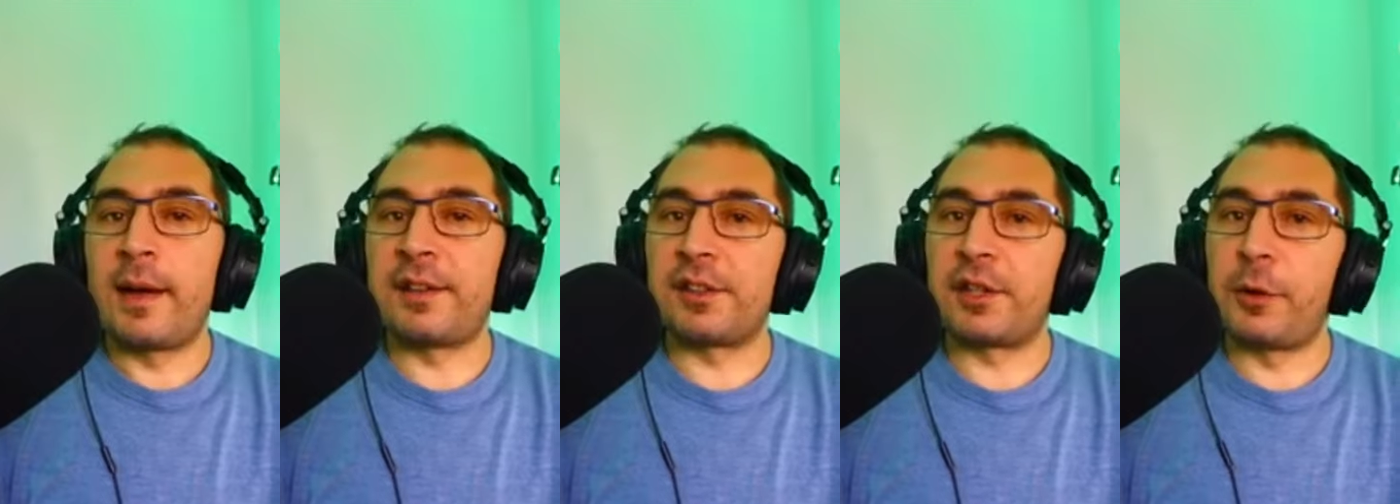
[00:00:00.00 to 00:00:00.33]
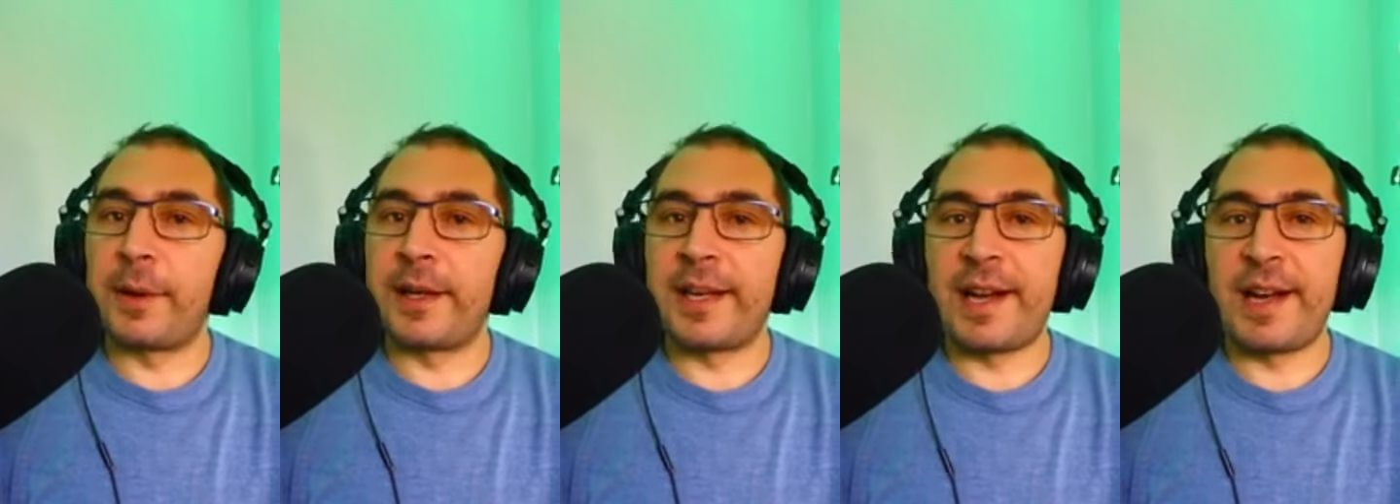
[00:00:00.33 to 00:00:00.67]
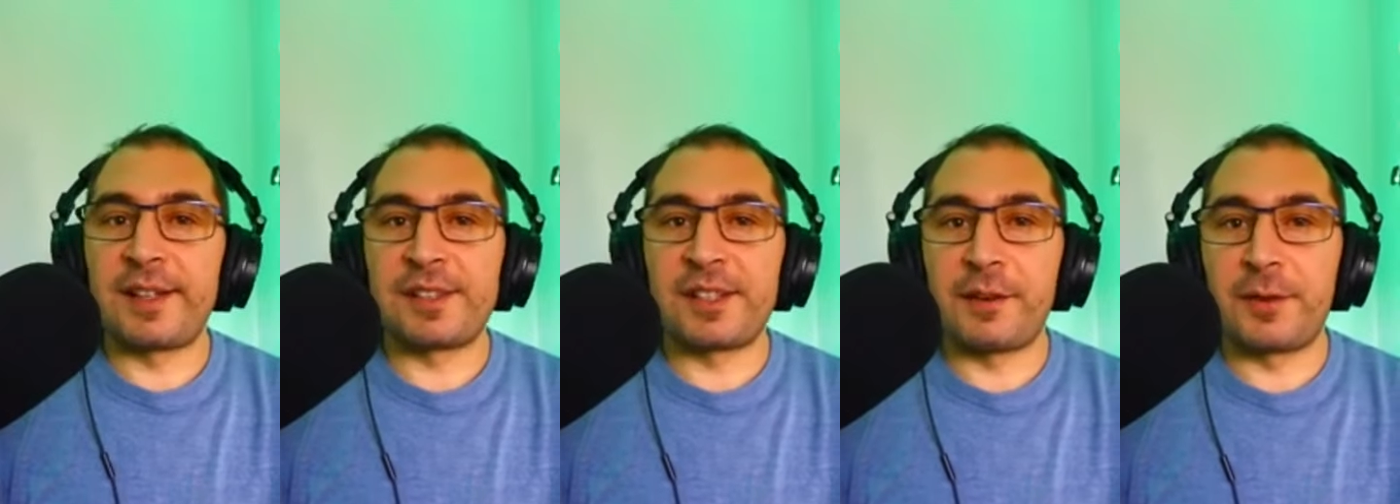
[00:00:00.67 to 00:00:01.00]
How's it going
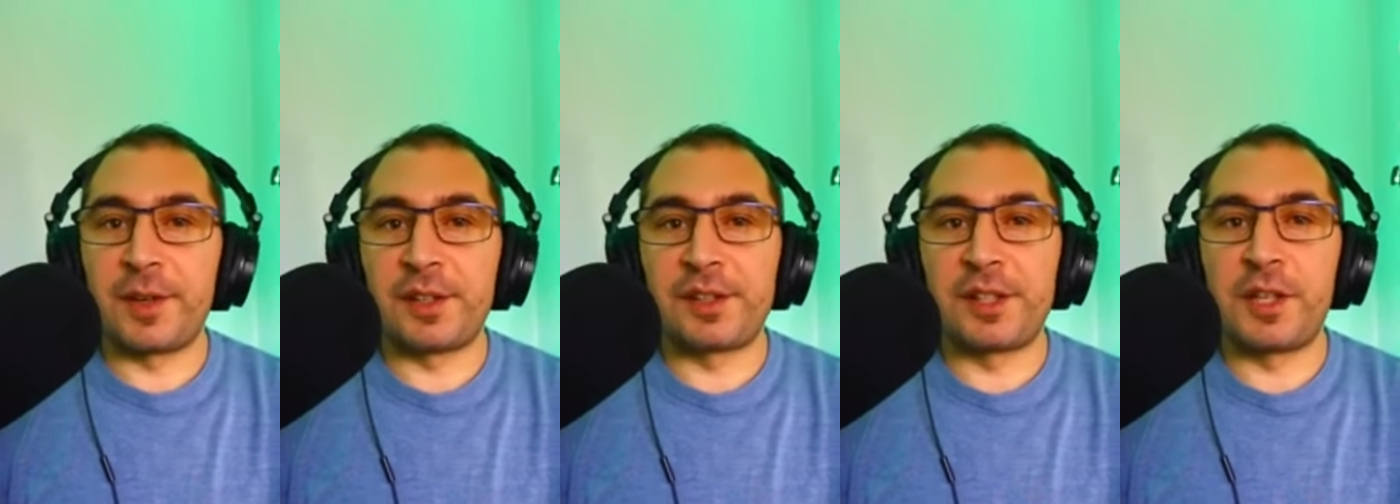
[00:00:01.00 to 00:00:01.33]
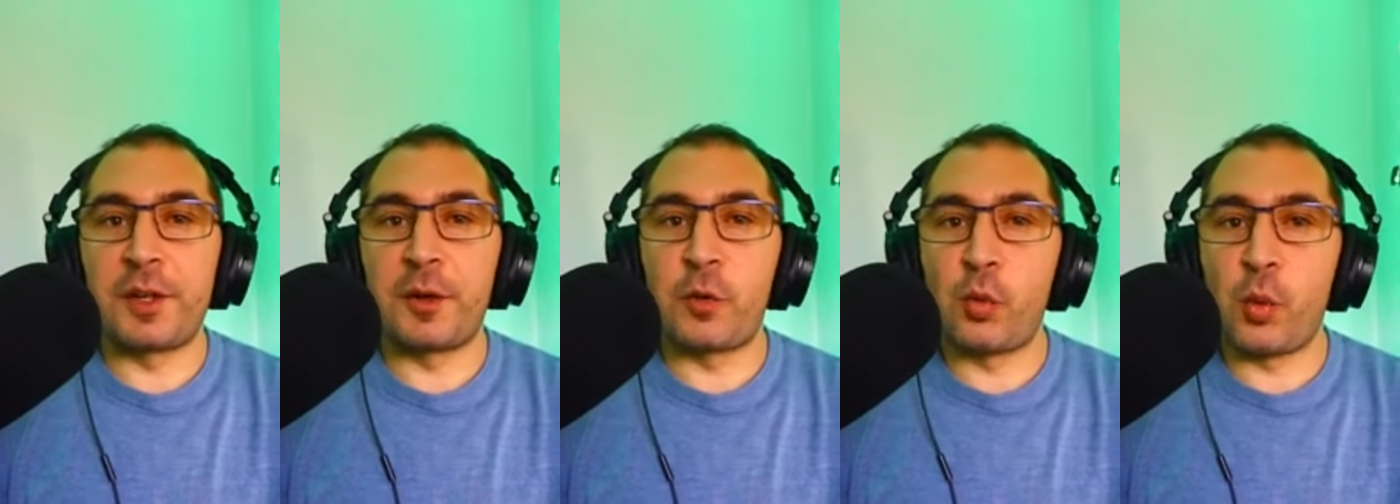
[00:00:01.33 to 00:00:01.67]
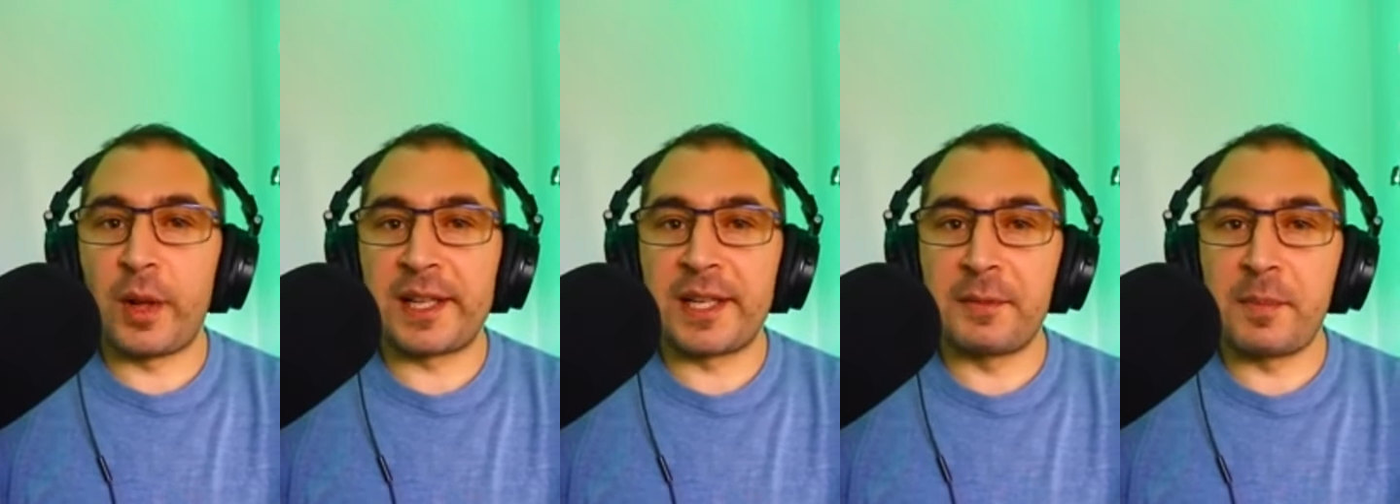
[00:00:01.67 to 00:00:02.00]
guys? Stefan is here.
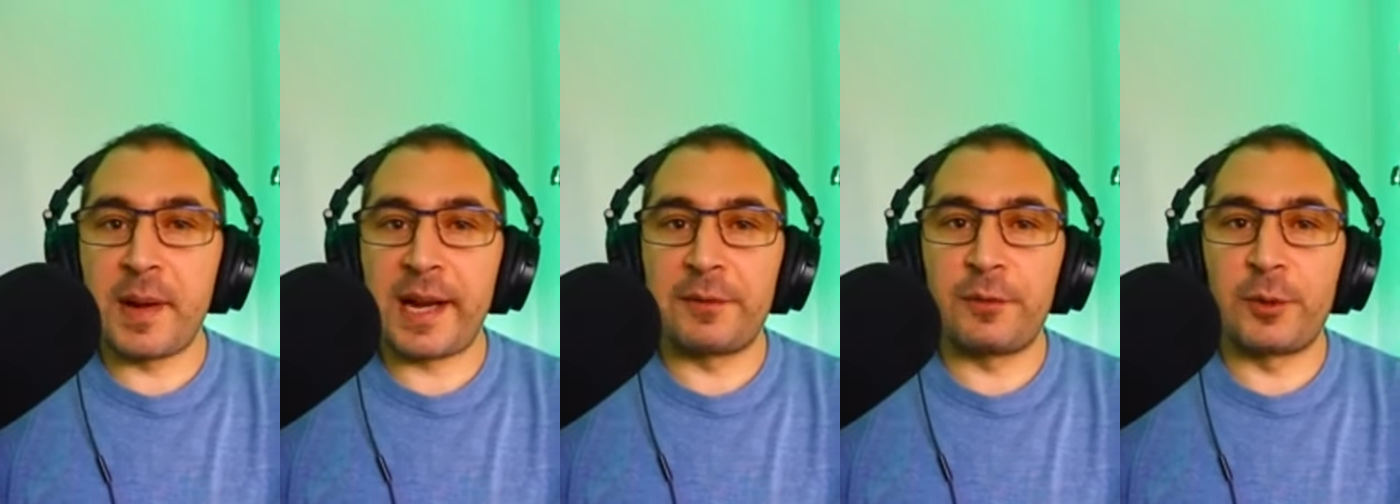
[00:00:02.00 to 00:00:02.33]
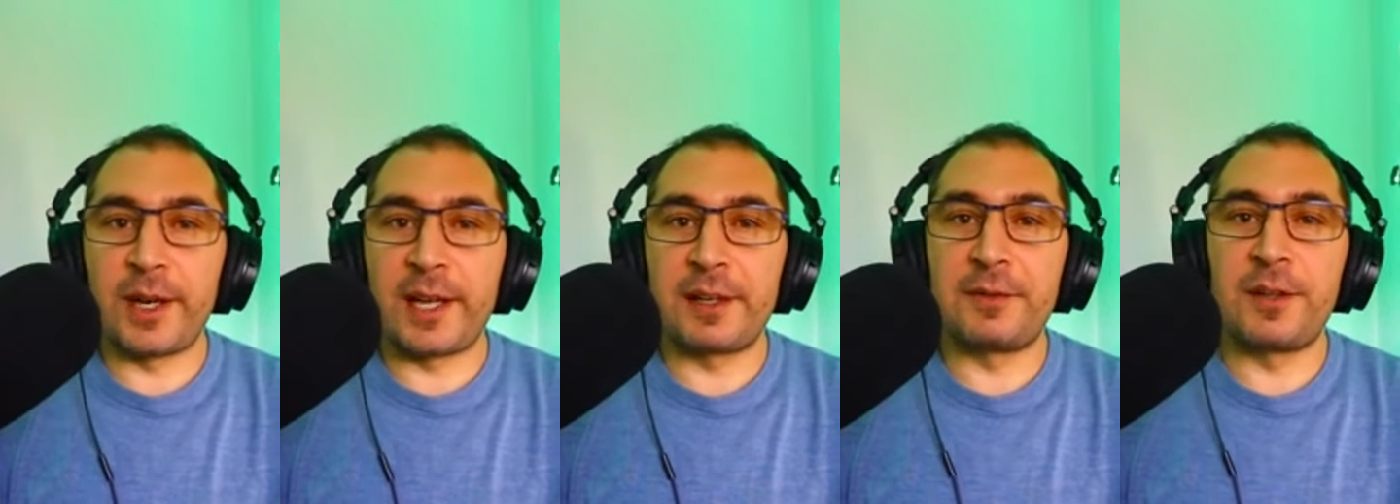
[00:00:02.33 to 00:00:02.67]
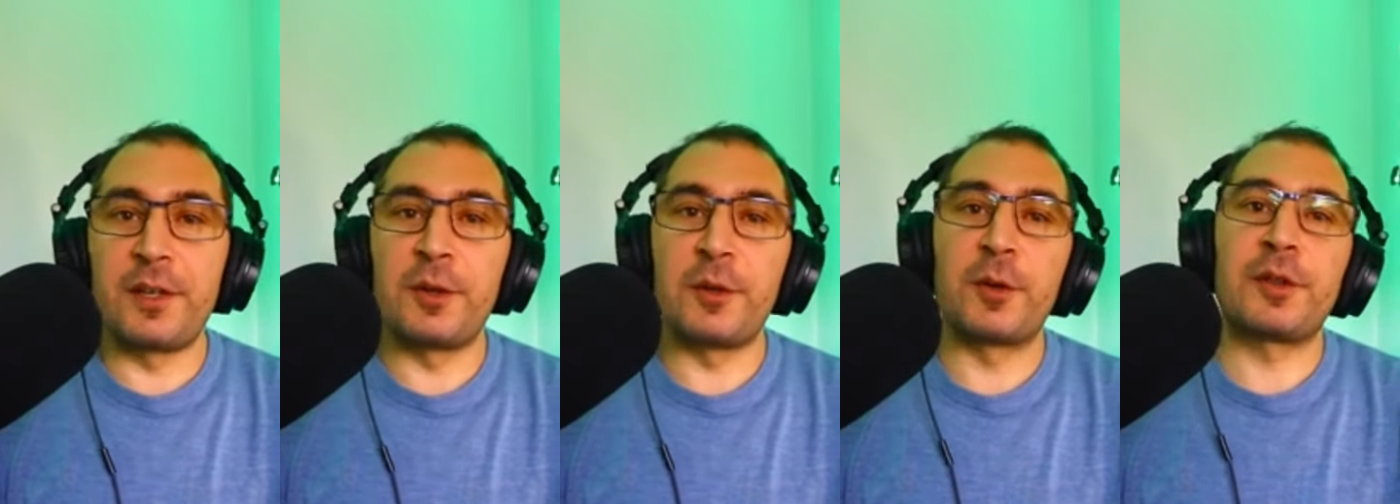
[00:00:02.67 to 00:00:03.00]
Welcome back for another
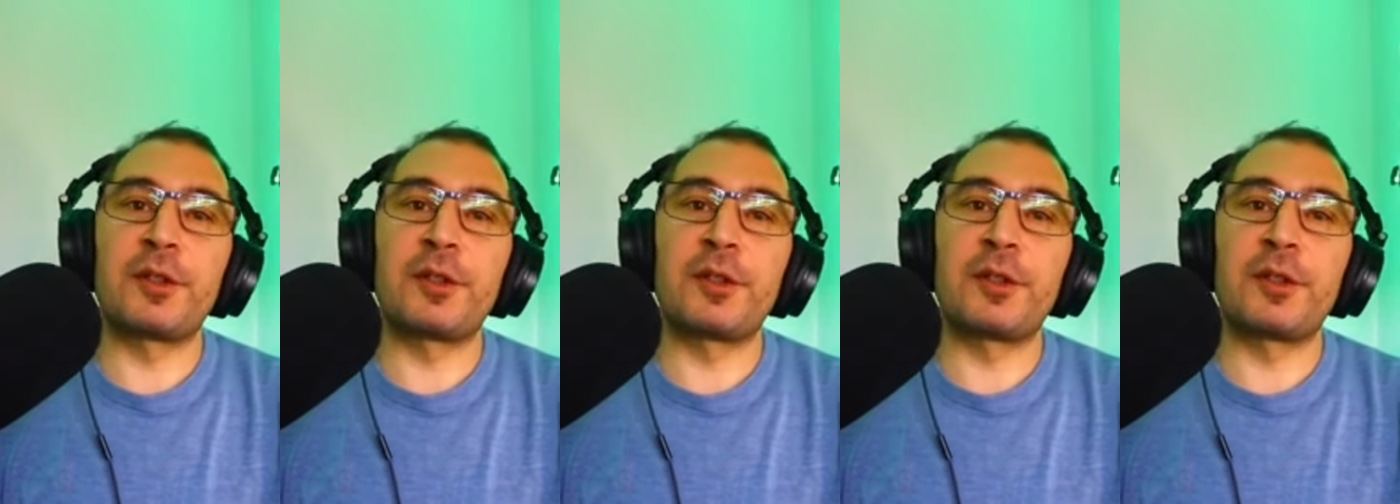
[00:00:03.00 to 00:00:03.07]
video.